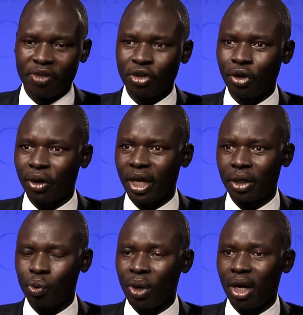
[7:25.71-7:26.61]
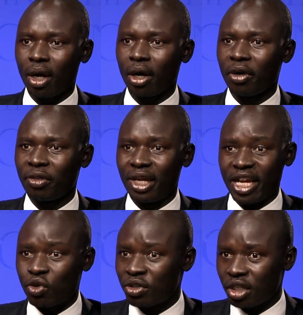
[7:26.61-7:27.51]
If you look at what are the
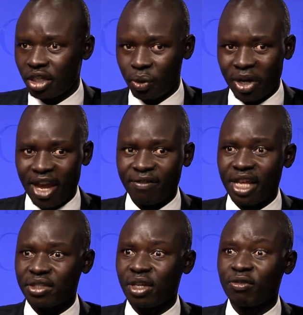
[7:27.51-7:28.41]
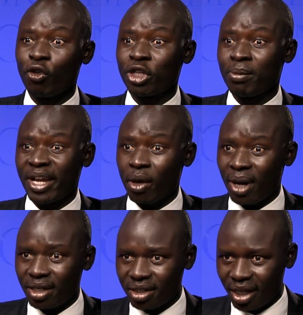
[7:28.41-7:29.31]
electricity, we have less than 40
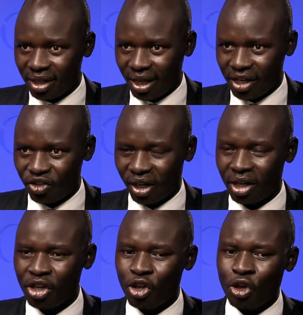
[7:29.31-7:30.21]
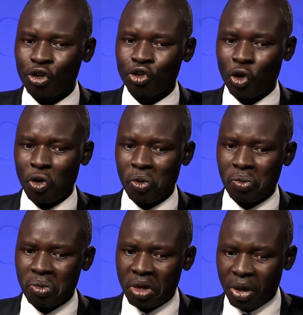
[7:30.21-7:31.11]
megawatts in the country.
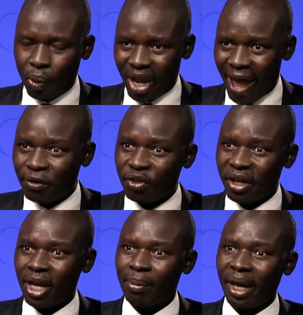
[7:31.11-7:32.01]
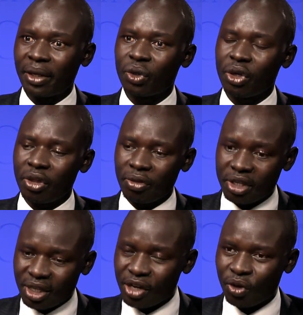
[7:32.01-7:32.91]
So we have to think about
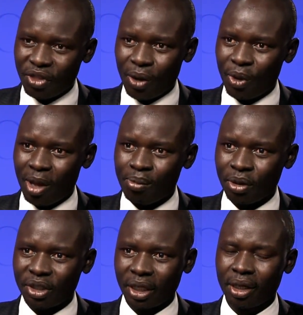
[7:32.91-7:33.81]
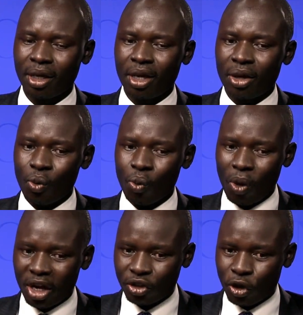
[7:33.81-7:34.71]
this country that we are building.
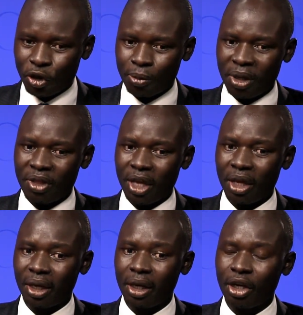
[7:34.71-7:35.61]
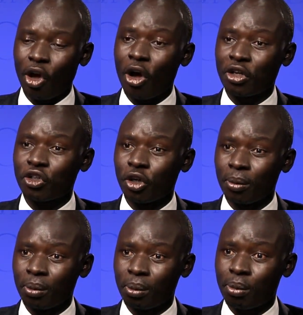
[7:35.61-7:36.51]
What is going to be the
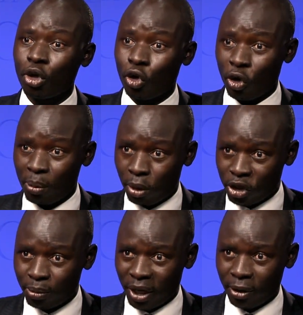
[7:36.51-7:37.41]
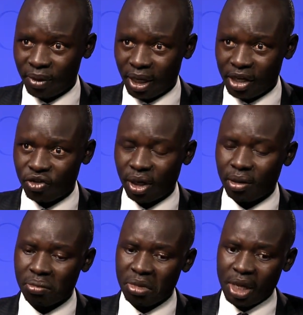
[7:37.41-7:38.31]
long-term growth prospect of the
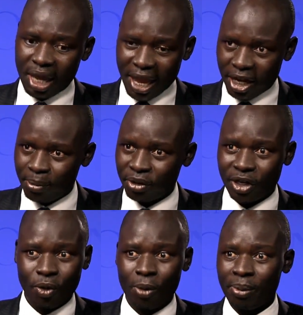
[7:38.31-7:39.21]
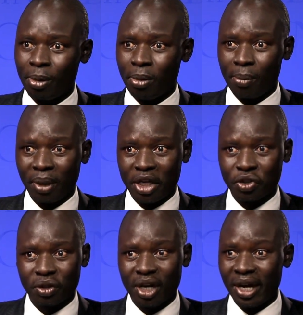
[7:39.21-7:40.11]
country? 80% of our
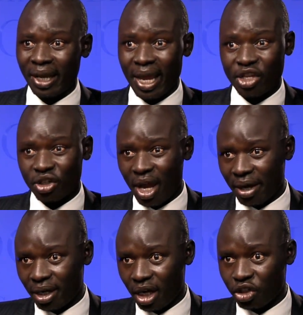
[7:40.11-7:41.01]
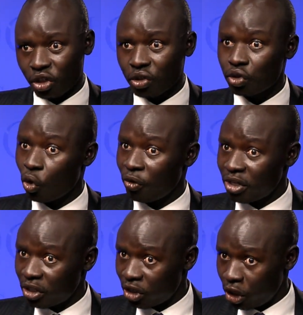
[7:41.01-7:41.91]
population are engaged in agriculture, so
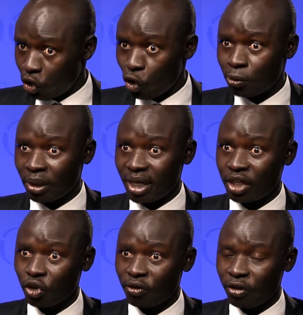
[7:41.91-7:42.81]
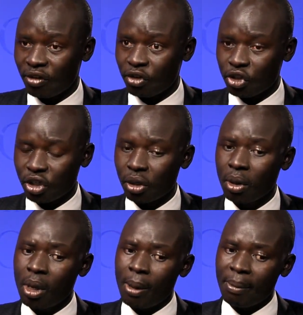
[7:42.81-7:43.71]
this is a huge potential for the future,
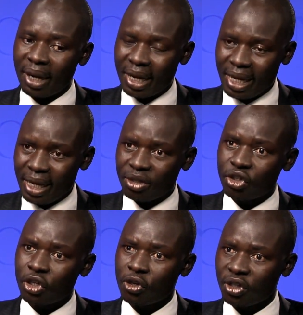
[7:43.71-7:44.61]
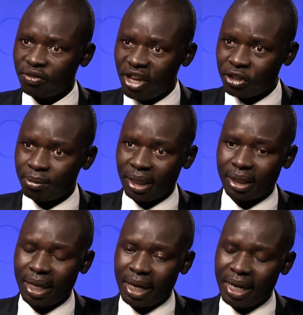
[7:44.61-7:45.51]
but it needs serious
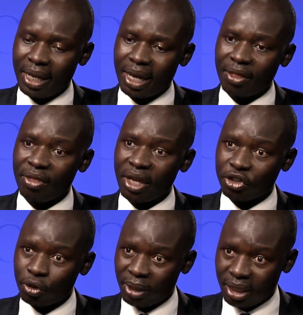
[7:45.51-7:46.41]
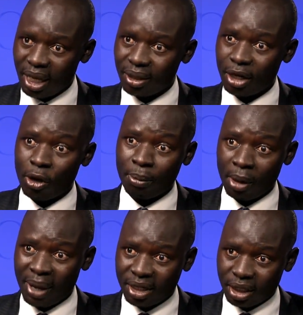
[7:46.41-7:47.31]
investment and it needs other things to be done that
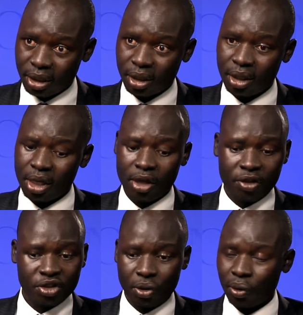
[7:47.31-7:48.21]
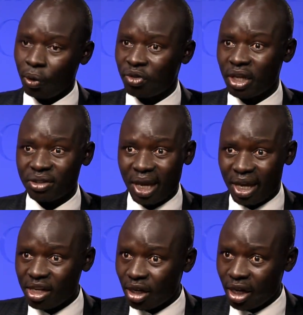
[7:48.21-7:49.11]
complements it. And this includes things
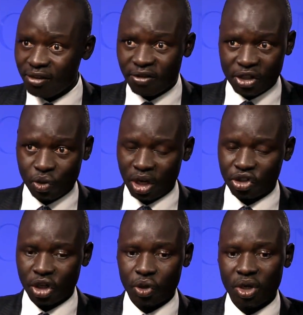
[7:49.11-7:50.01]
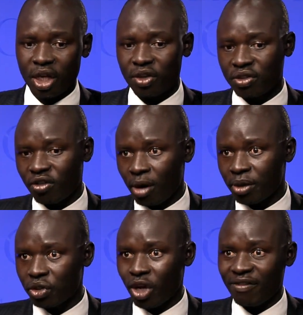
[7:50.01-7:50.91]
like infrastructure. You need these
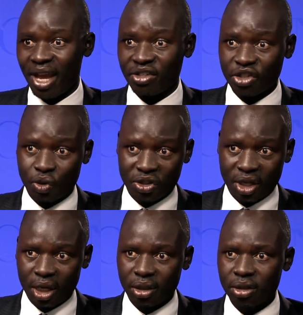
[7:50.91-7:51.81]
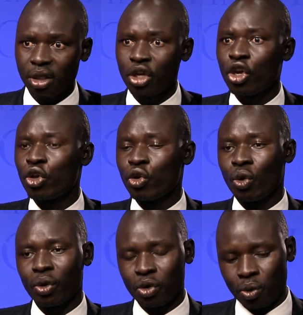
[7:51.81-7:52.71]
farmers to have access to skills.
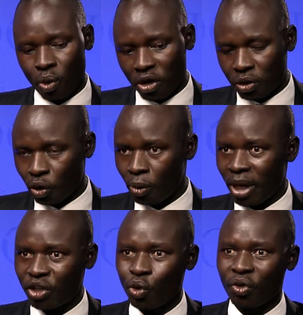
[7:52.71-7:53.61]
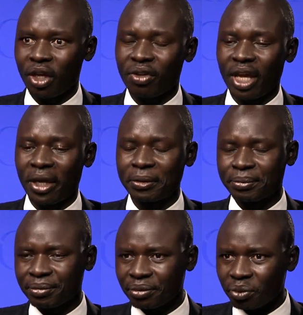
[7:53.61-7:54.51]
You want to make sure that they
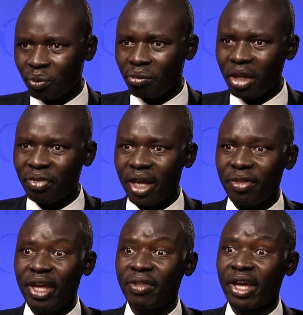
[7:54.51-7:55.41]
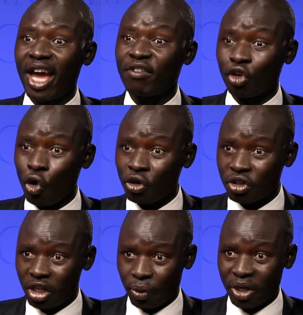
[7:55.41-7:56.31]
have
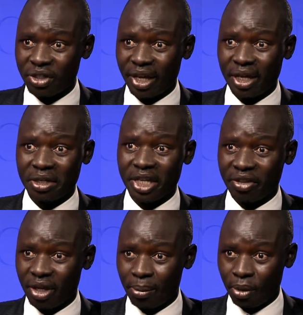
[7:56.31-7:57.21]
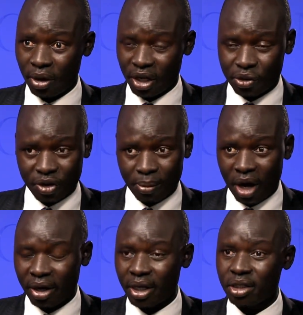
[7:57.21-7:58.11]
roads in which they can take their products to the
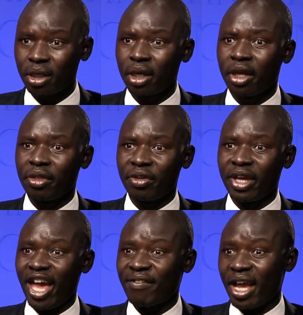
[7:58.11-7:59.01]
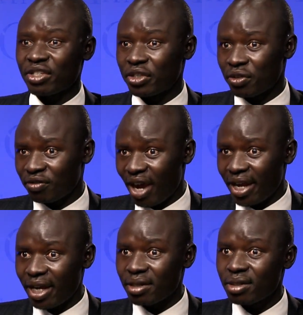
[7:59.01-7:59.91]
market, that they have access to
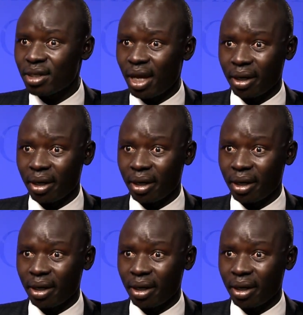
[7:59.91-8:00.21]
finance